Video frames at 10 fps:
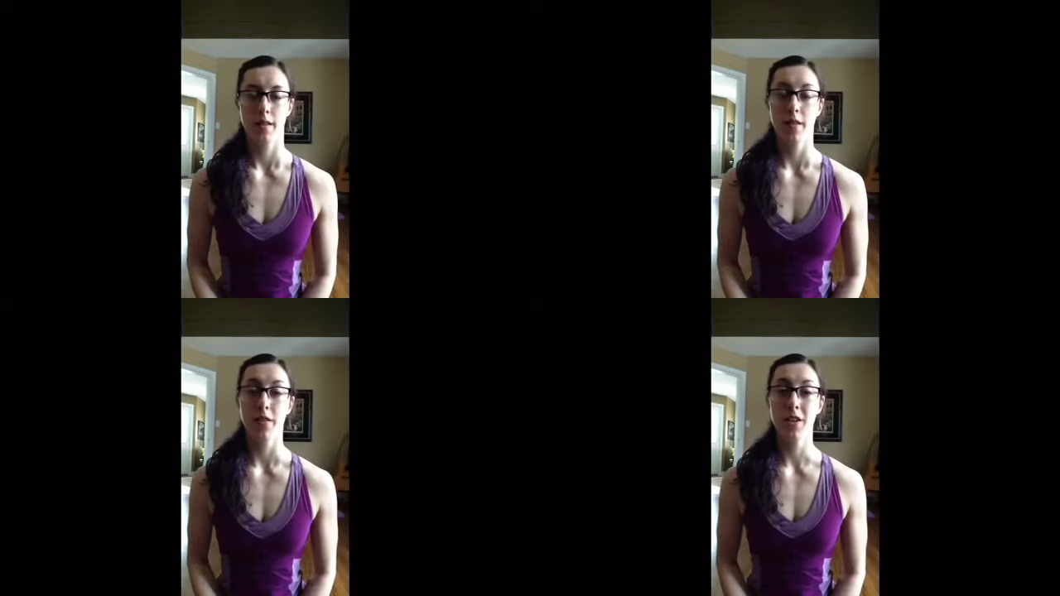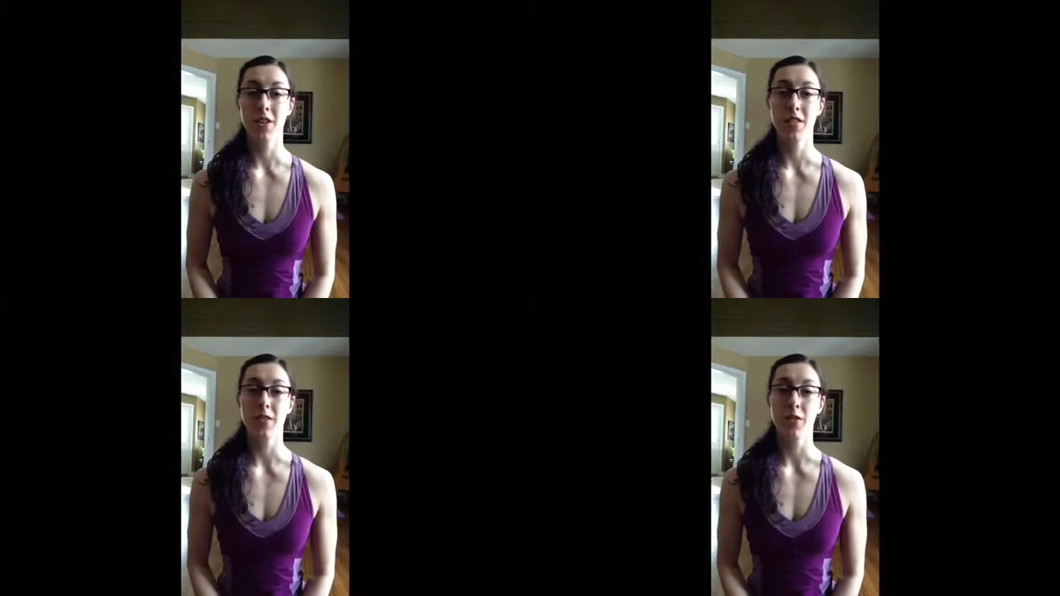The
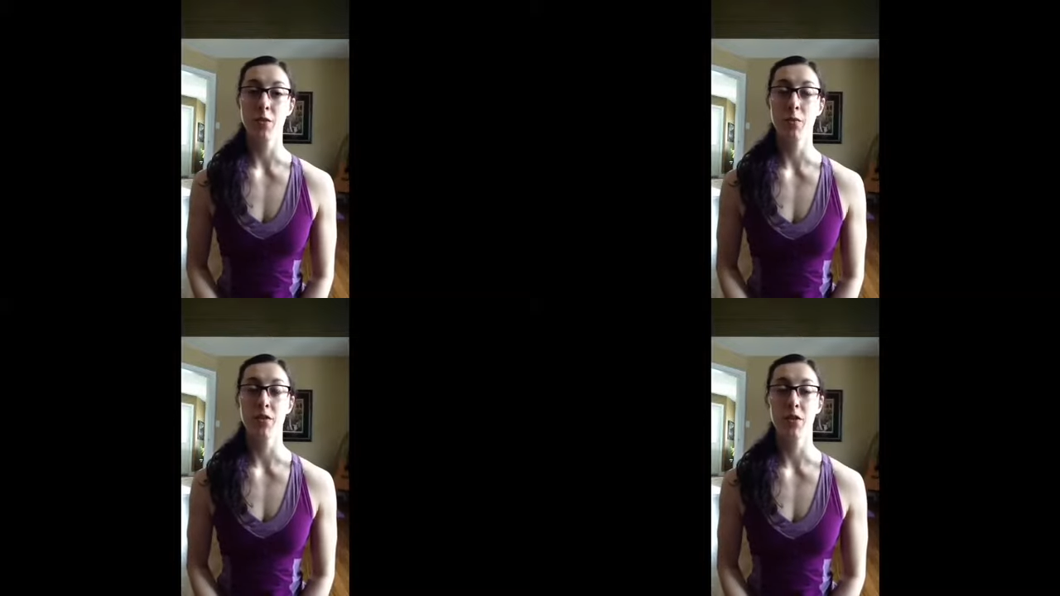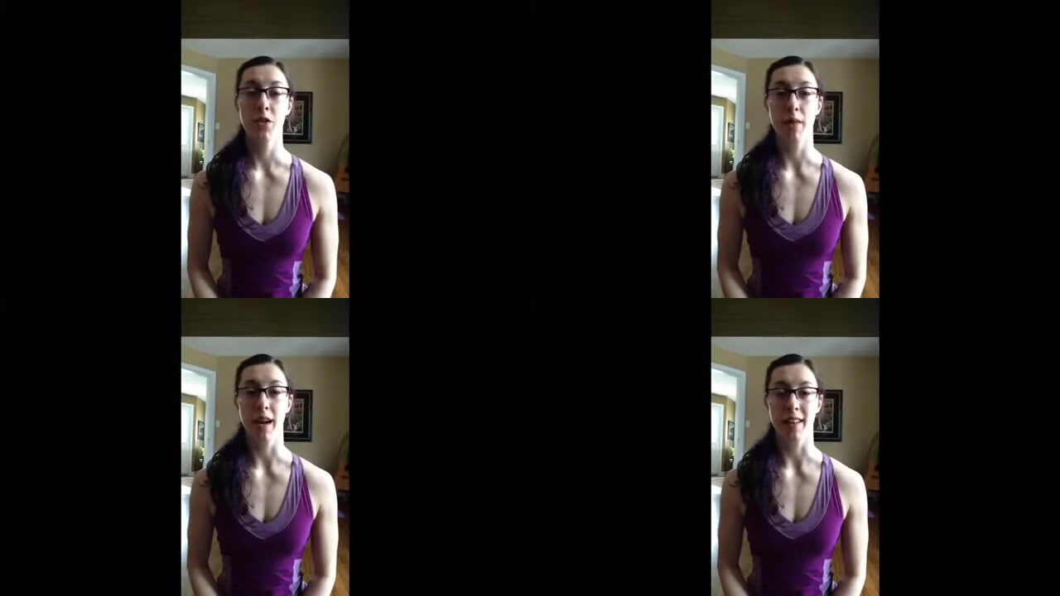function of the superficial
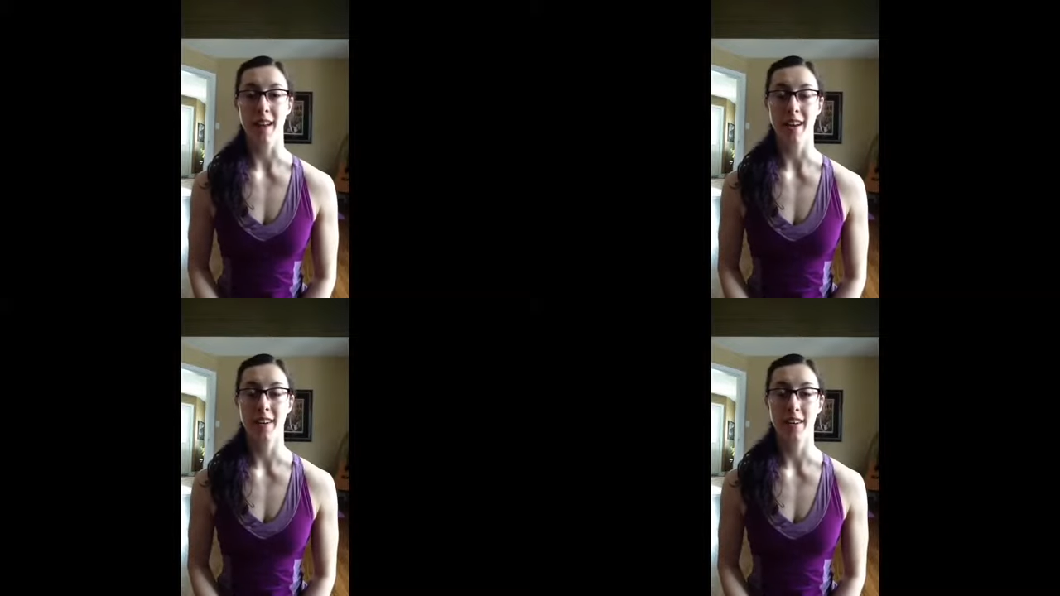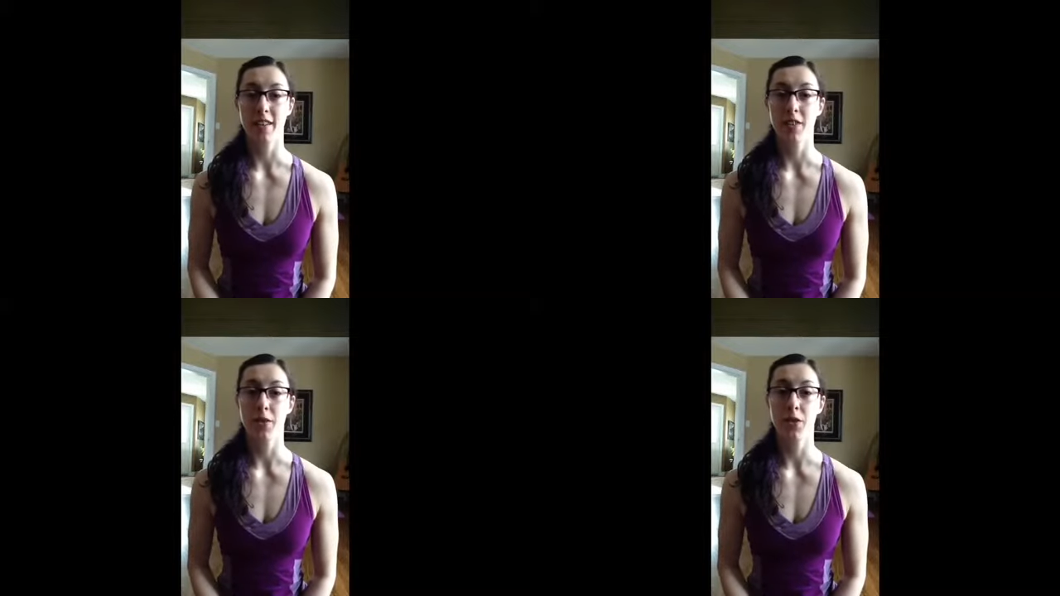back line
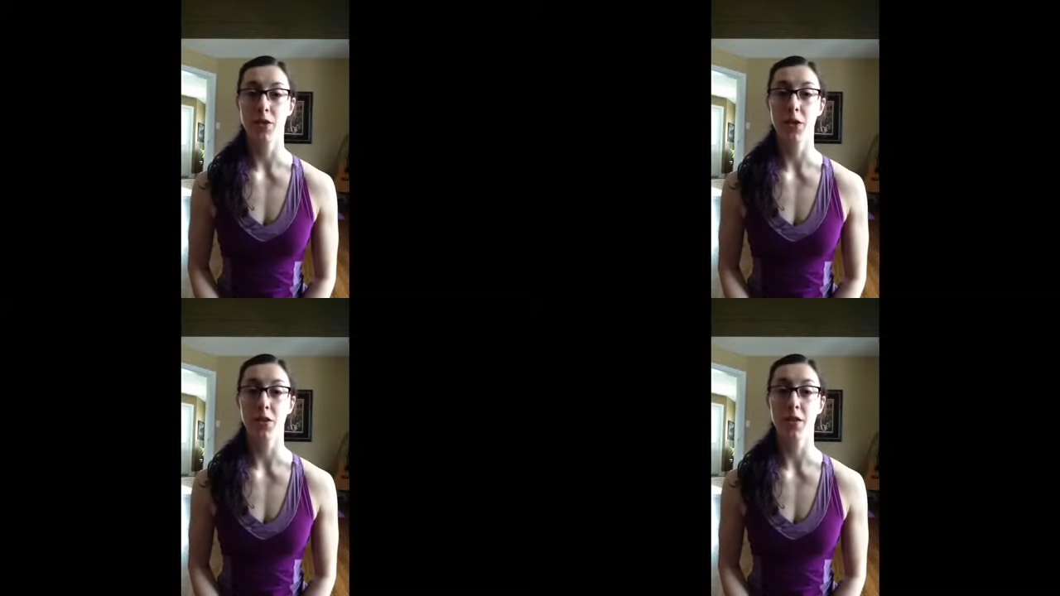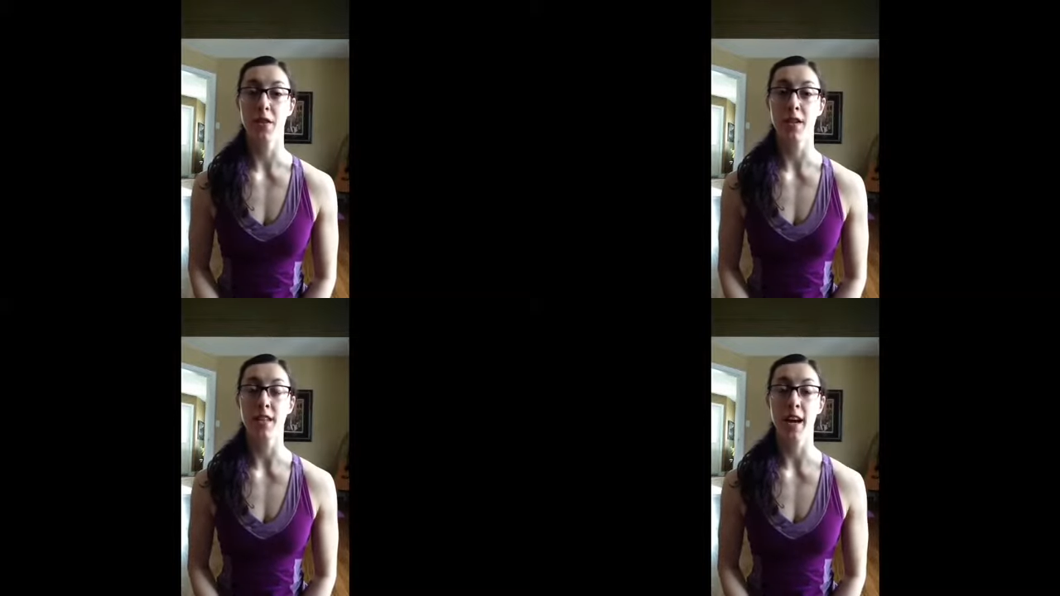is to ensure that
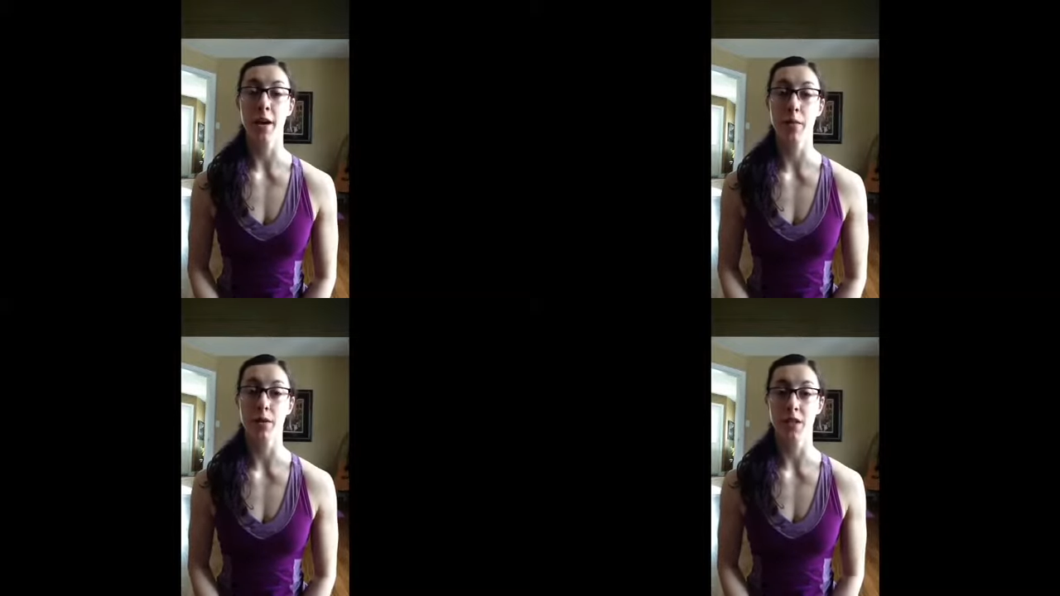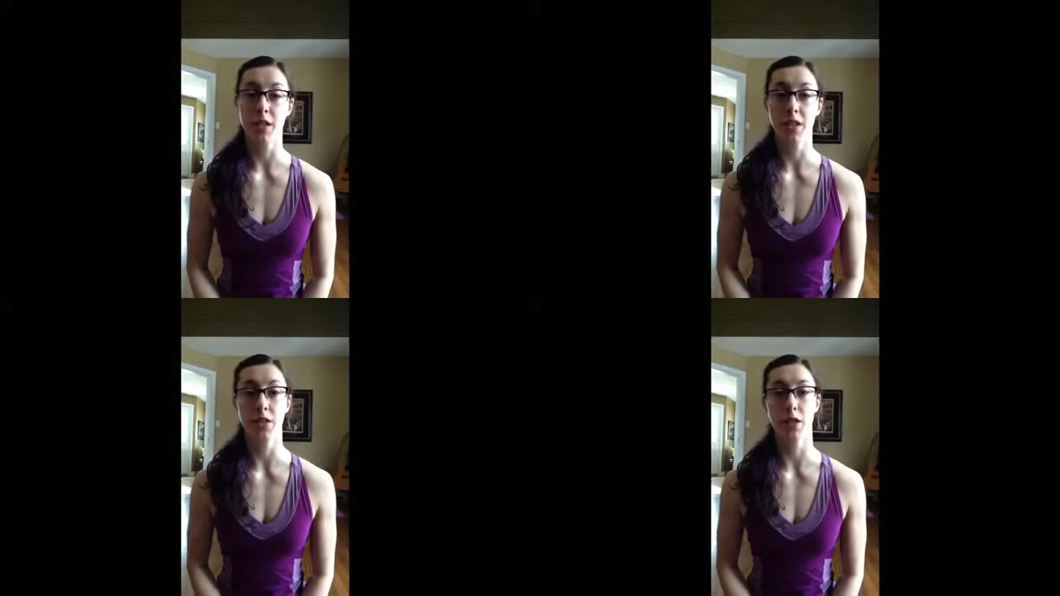the entire
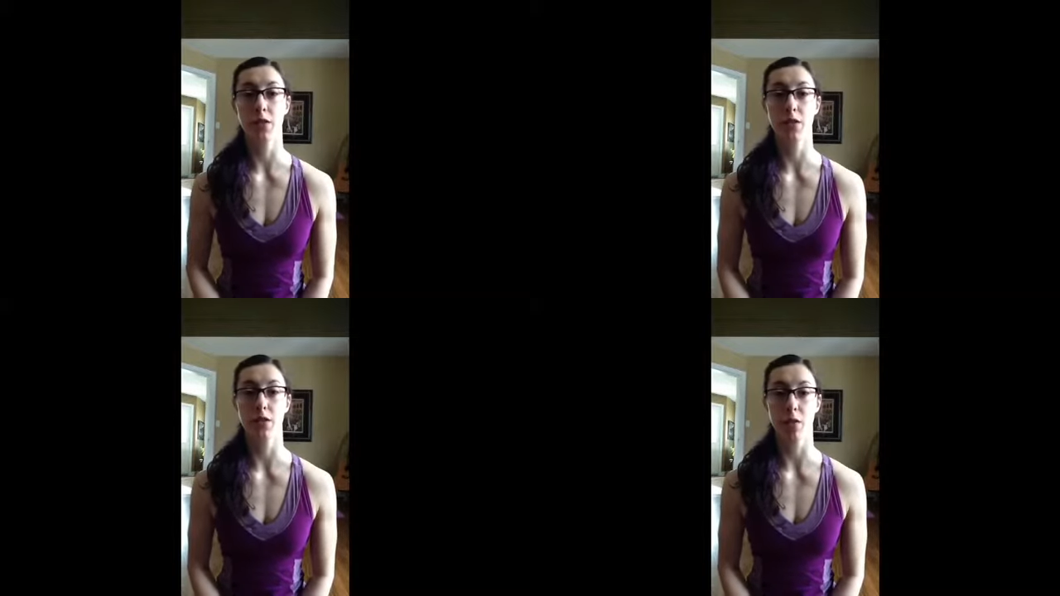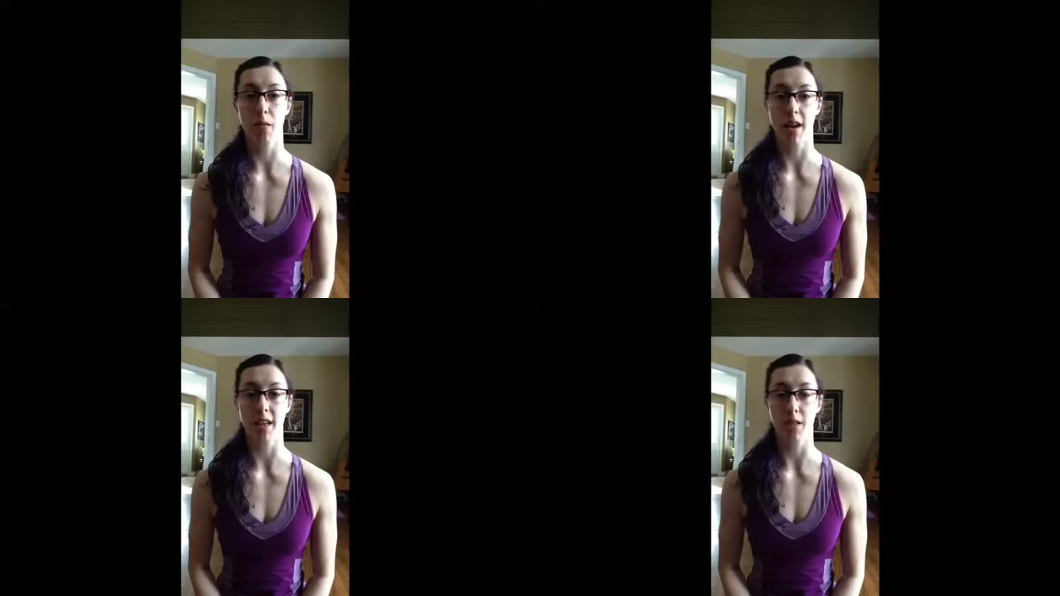posterior surface of the
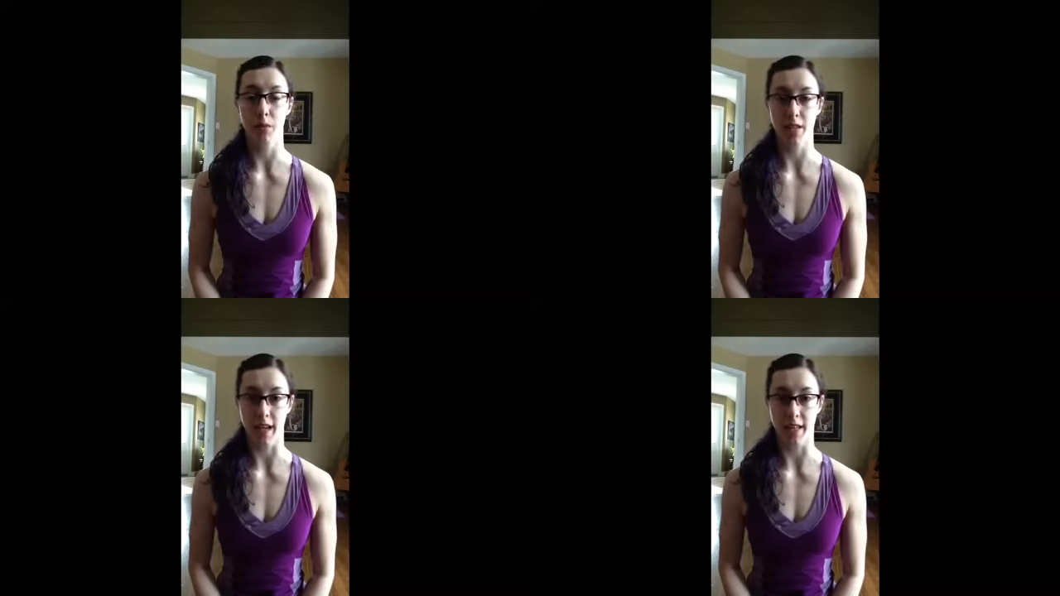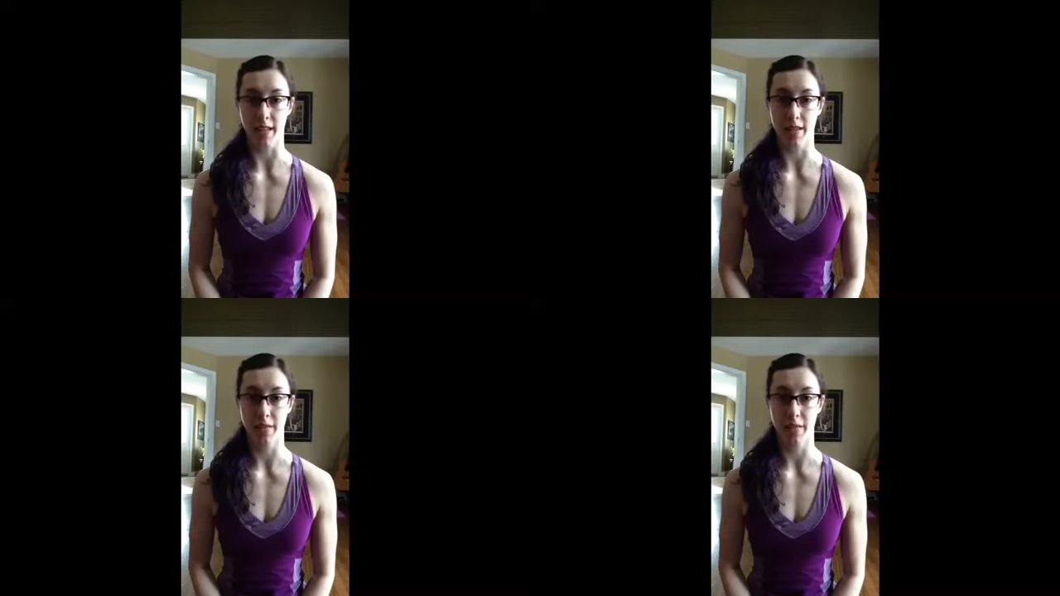body is protected.